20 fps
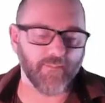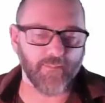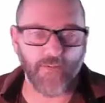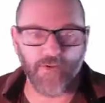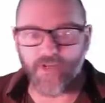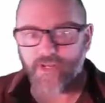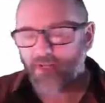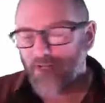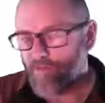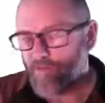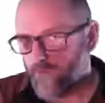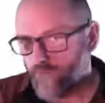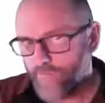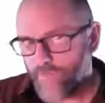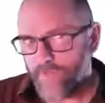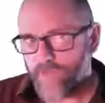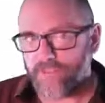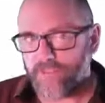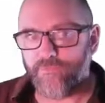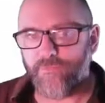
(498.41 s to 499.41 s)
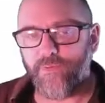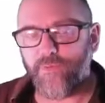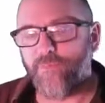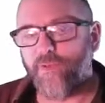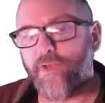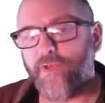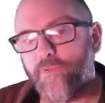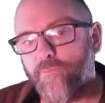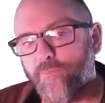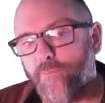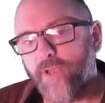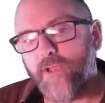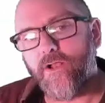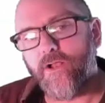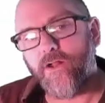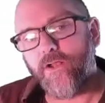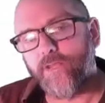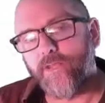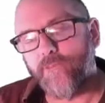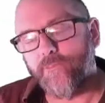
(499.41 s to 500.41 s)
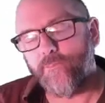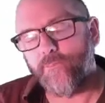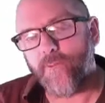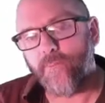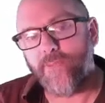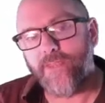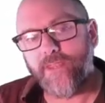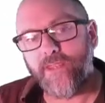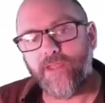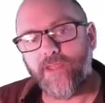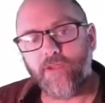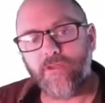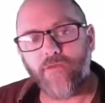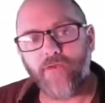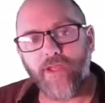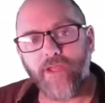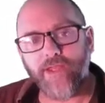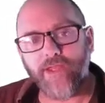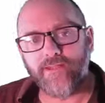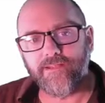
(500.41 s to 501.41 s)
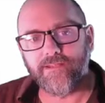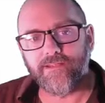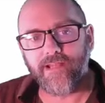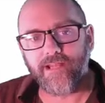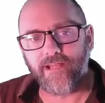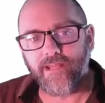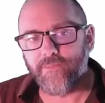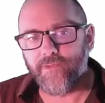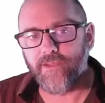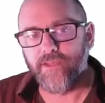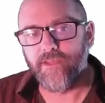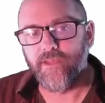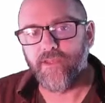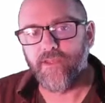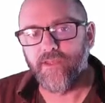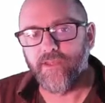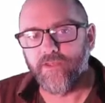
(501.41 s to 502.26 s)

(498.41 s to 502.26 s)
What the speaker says: putting it in your face, but by making it gray, it's telling me,